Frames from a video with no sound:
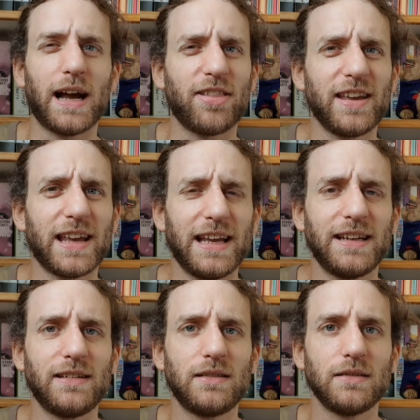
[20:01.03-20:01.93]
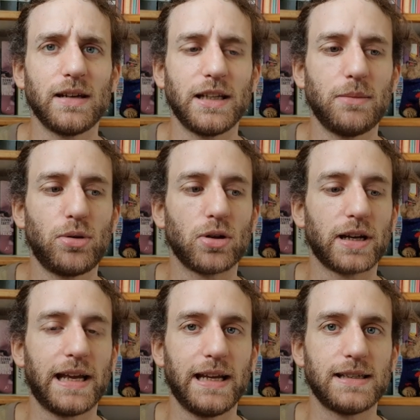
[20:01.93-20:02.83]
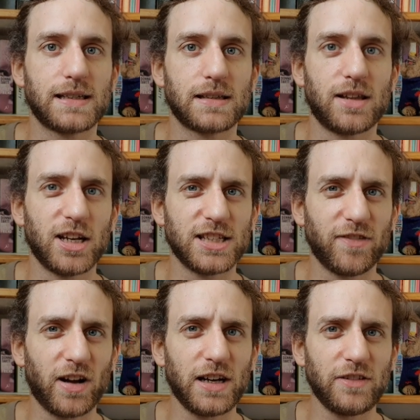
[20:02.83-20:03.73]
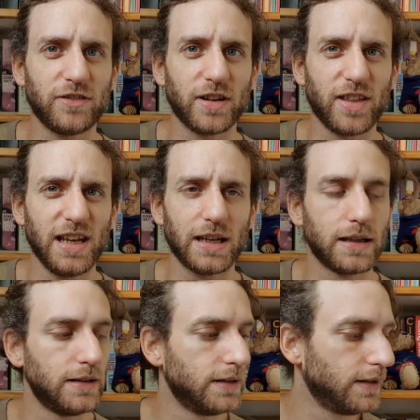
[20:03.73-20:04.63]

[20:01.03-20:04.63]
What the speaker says: I think in the book he is 35, I think.